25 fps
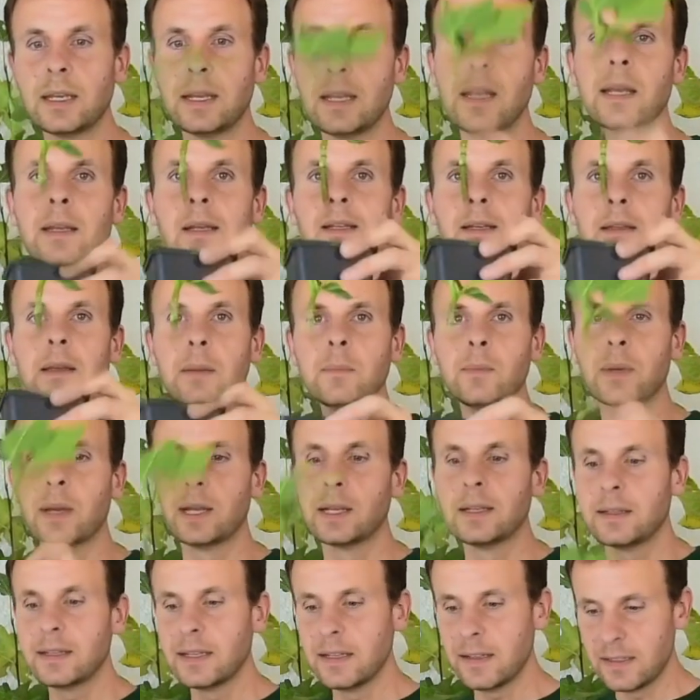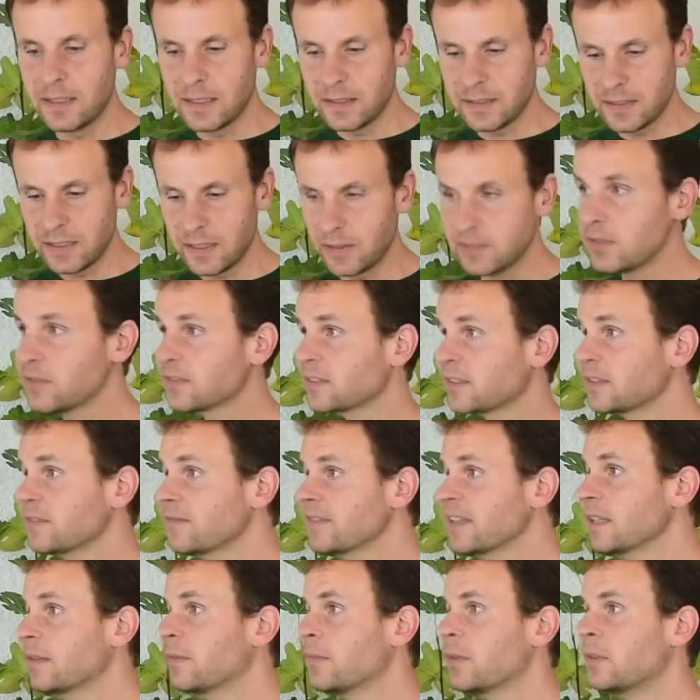and then the plant can continue to
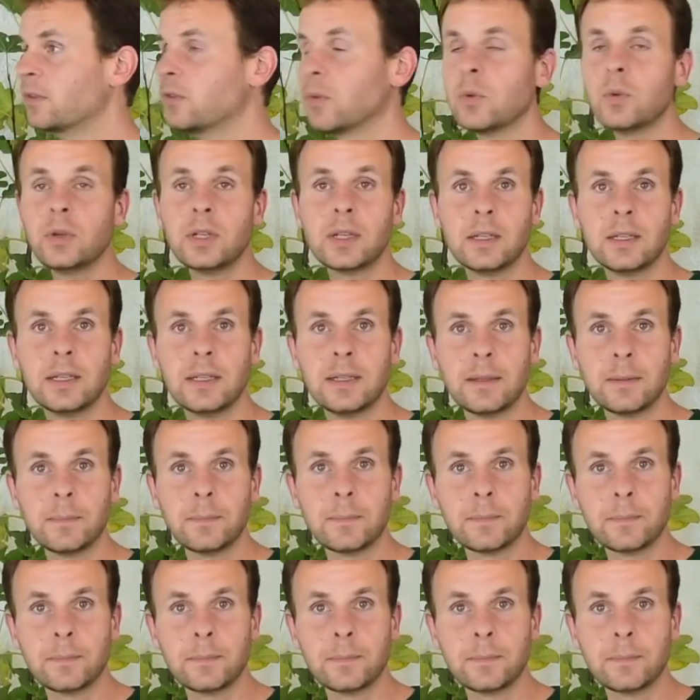develop accordingly.